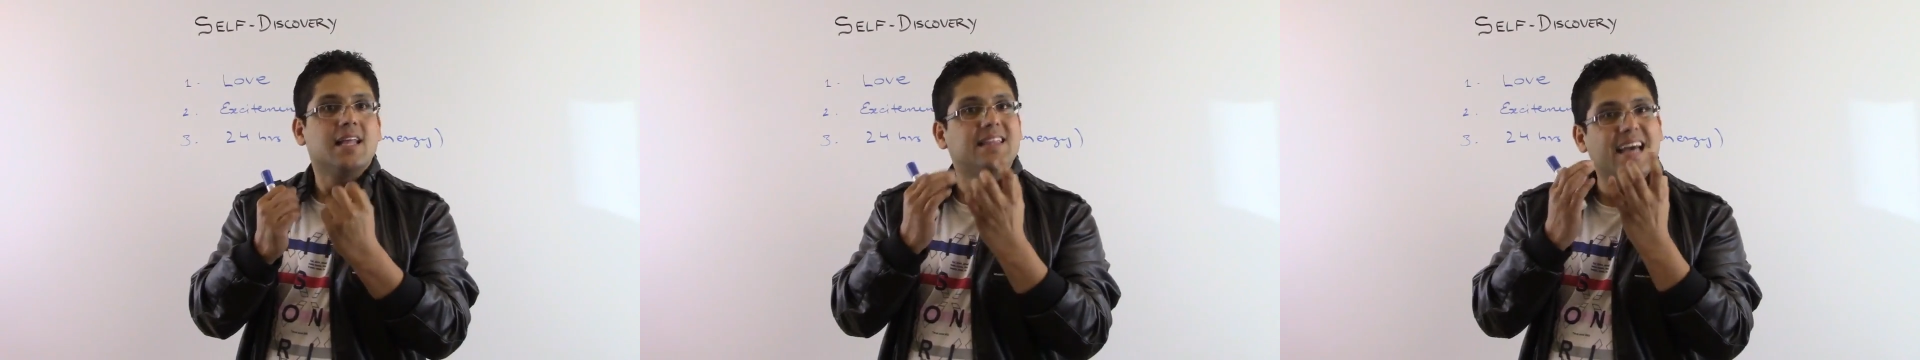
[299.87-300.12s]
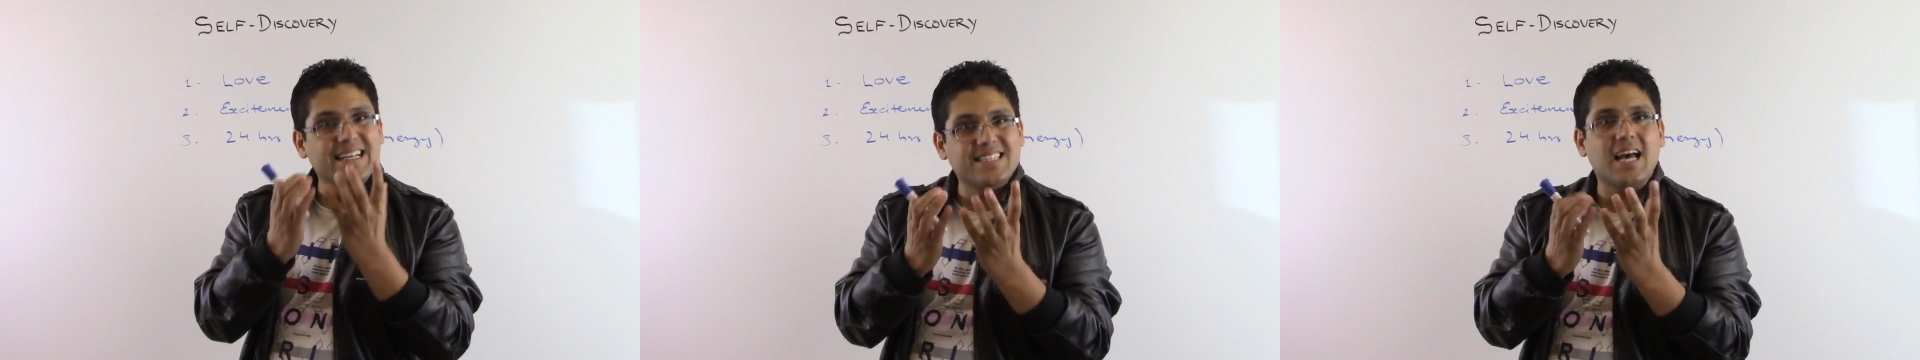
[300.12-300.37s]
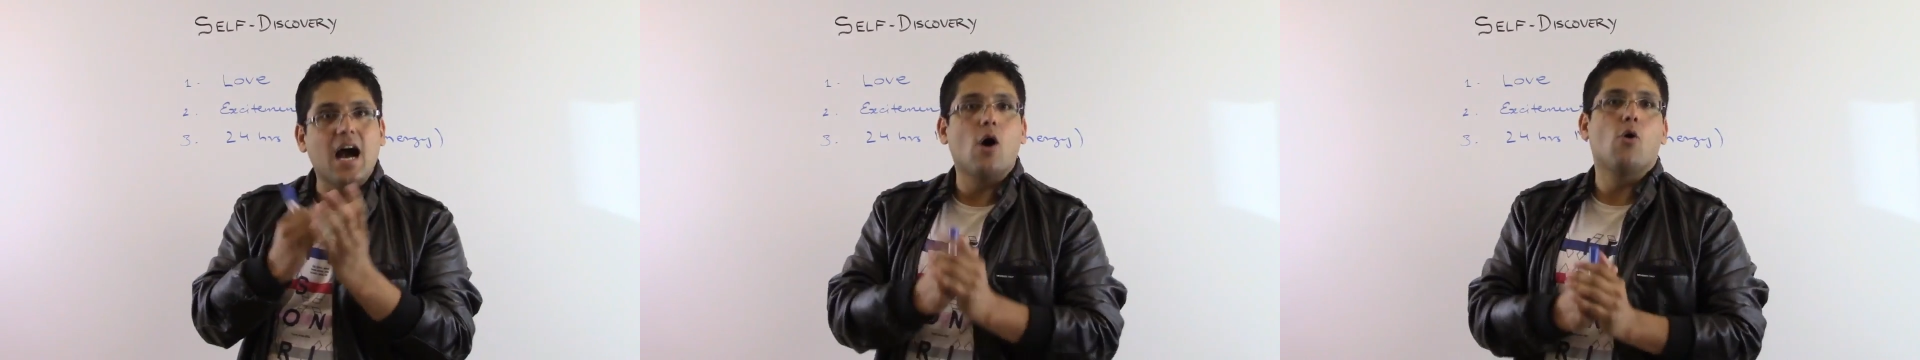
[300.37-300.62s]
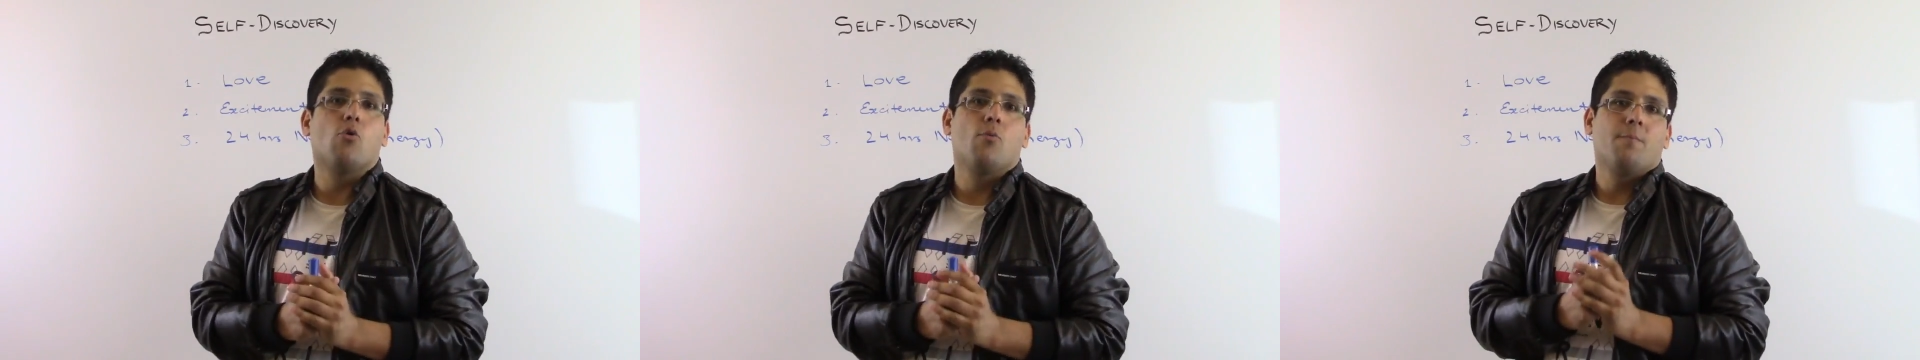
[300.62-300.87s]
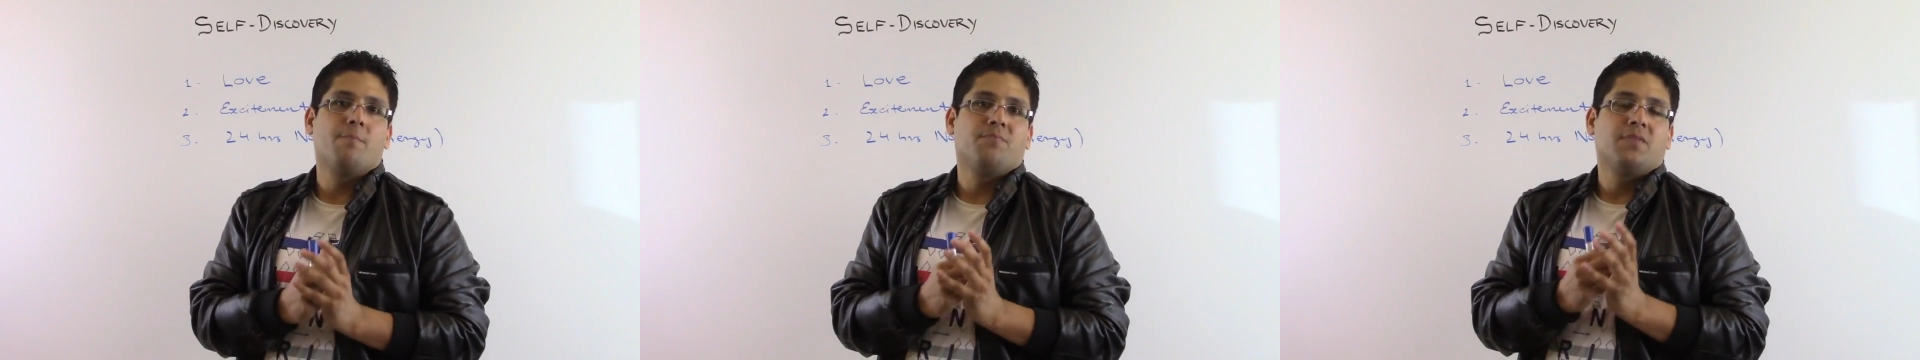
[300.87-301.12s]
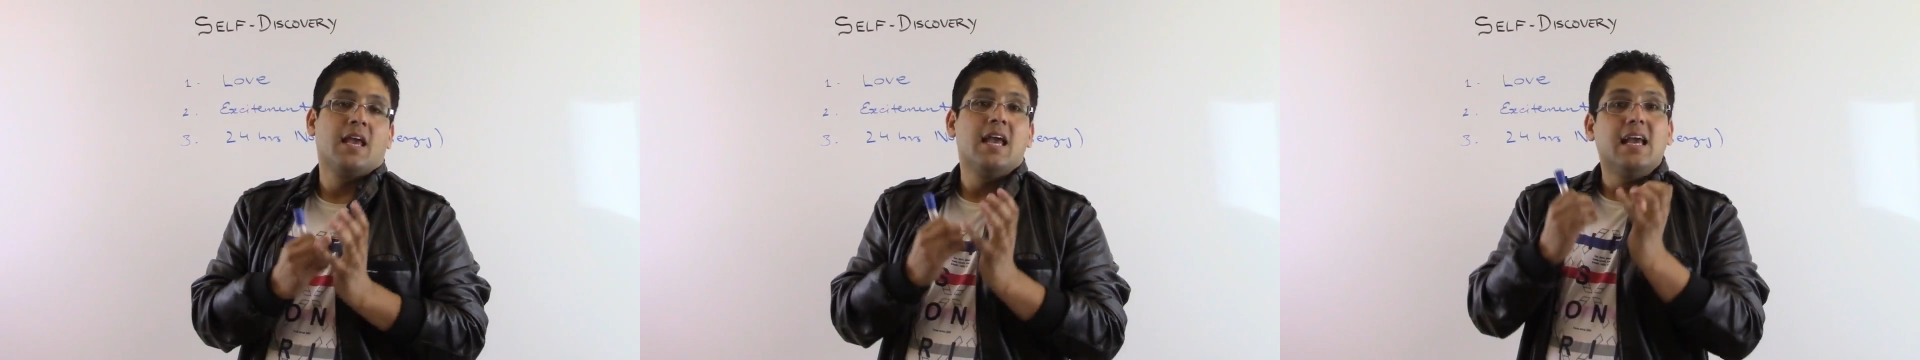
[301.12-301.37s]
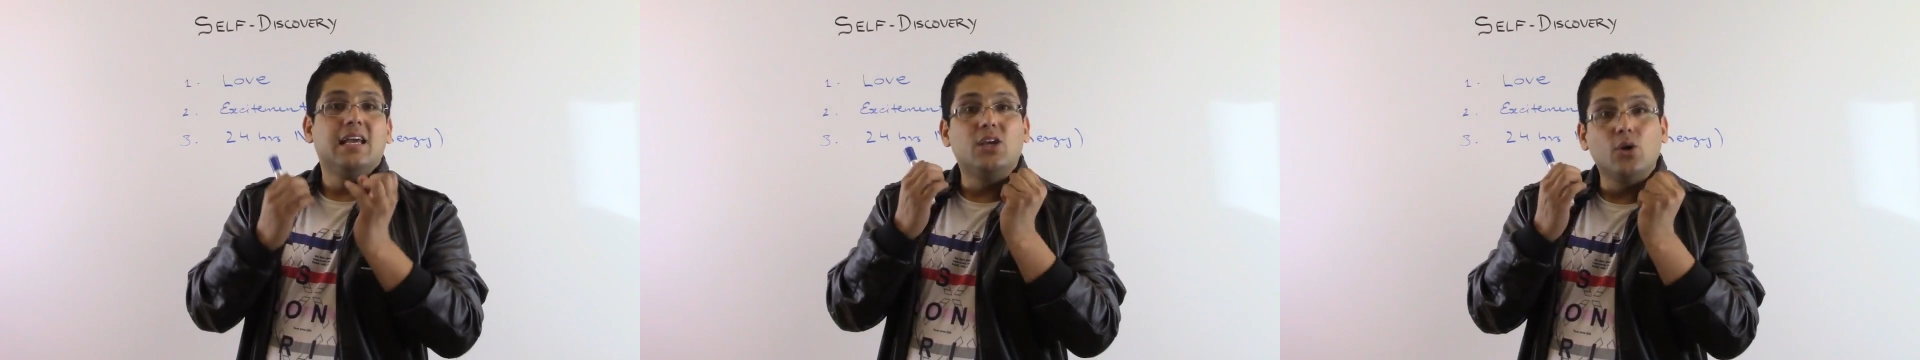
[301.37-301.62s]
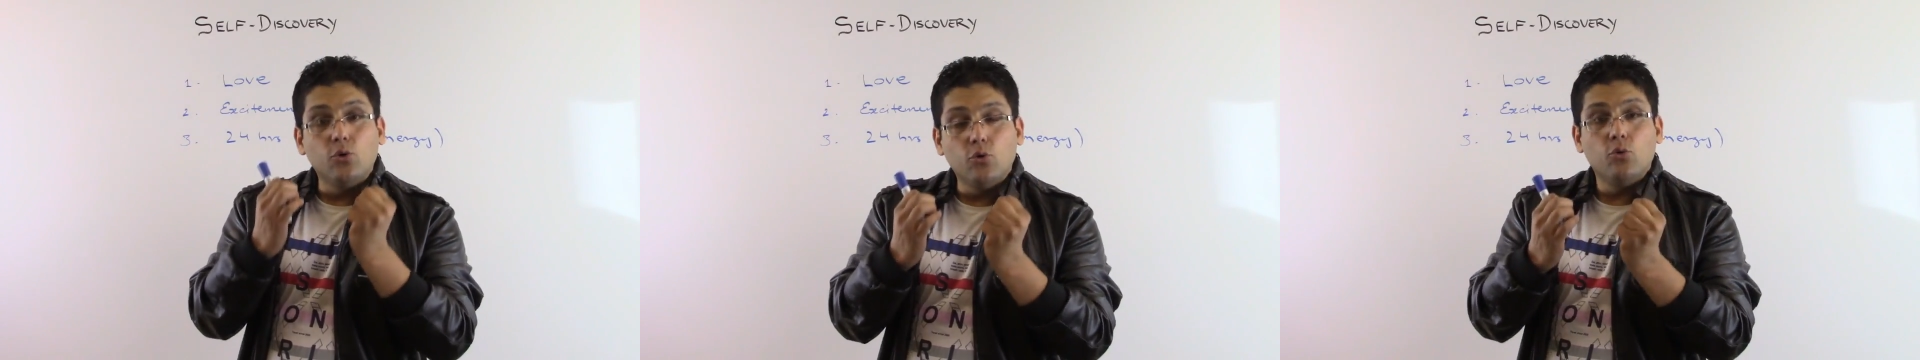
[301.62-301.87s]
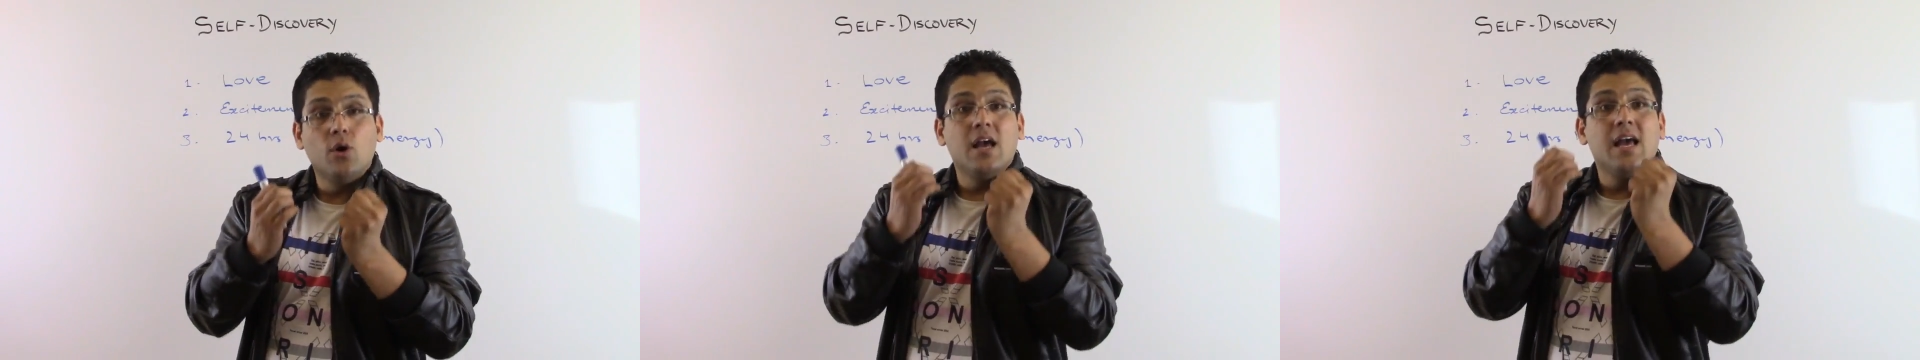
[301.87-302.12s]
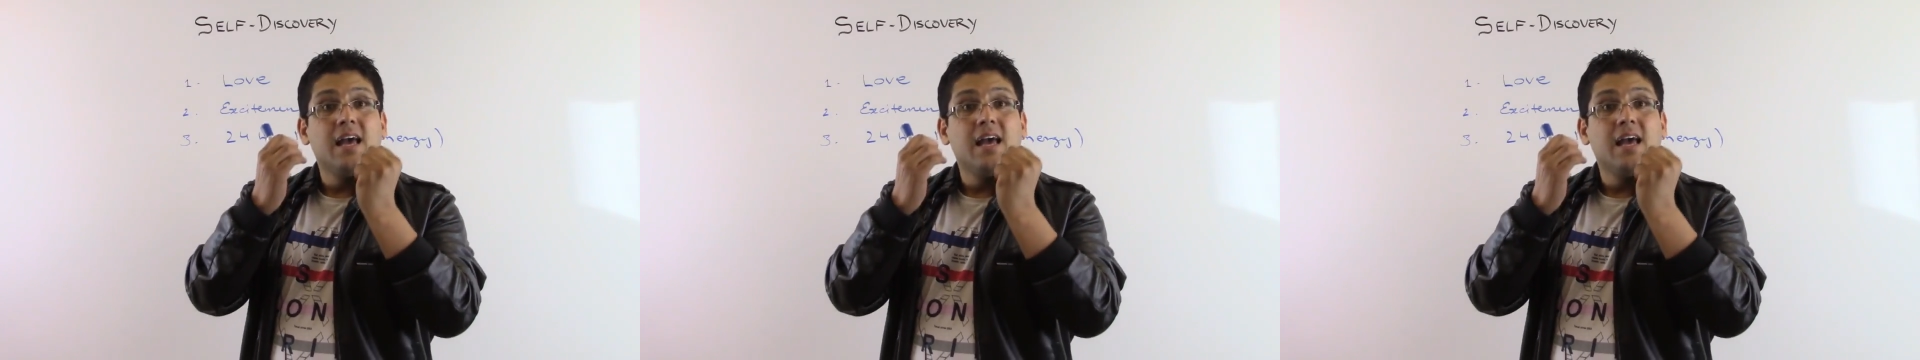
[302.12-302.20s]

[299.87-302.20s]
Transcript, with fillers: That's how you